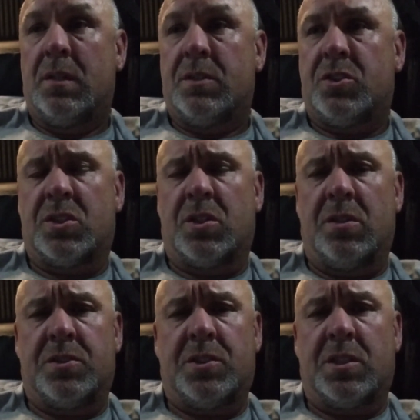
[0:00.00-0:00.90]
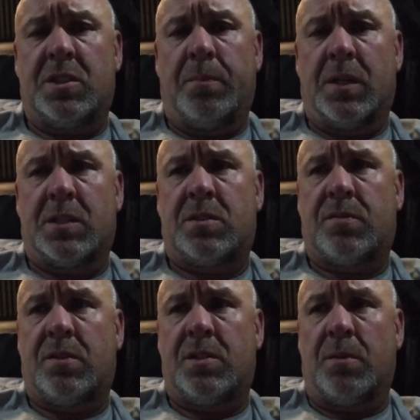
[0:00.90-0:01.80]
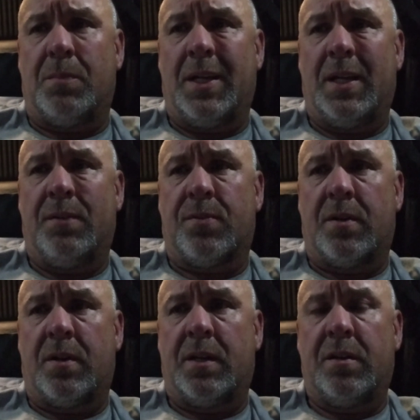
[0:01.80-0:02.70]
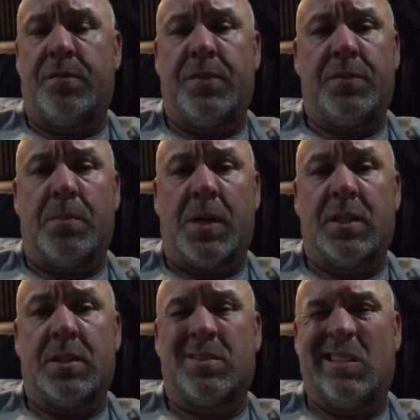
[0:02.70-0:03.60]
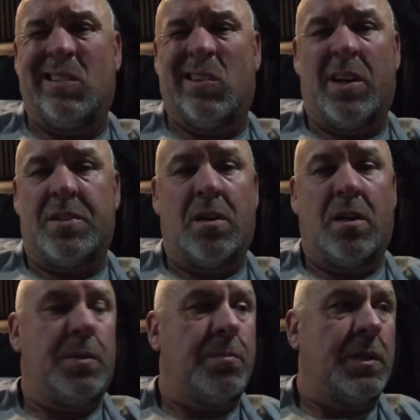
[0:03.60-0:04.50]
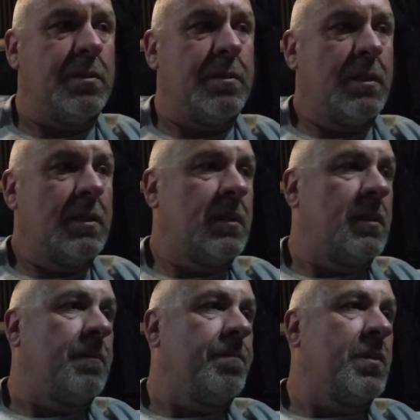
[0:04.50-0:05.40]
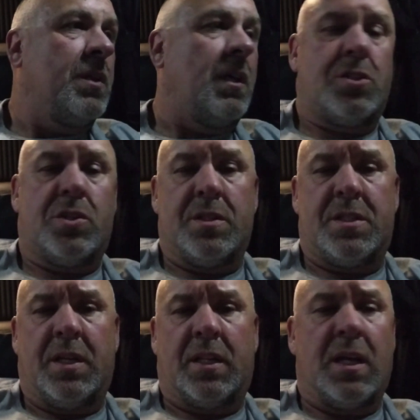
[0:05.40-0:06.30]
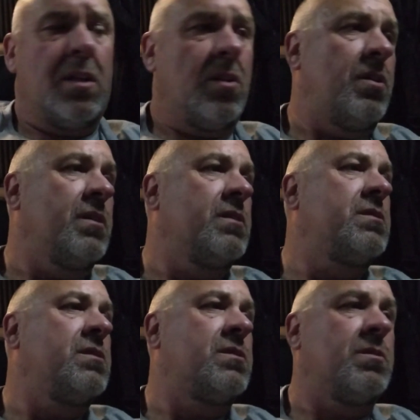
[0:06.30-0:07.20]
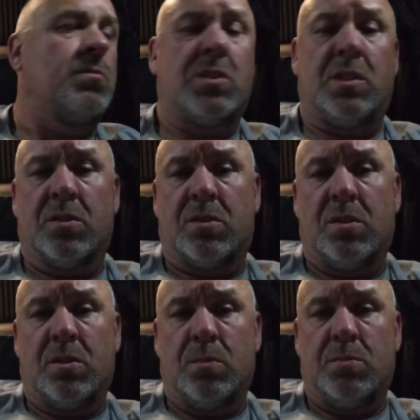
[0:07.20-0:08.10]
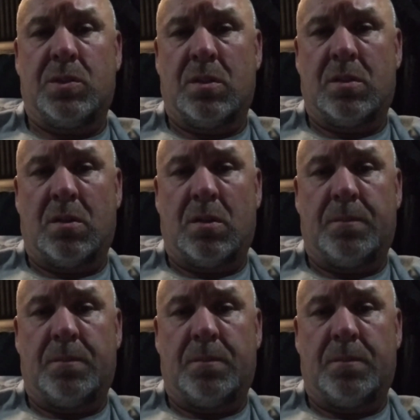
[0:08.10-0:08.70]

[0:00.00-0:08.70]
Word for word: 660 bucks to me for 150 miles. I do got a target, but uh, it shouldn't take that long. It's just some steel tubes, so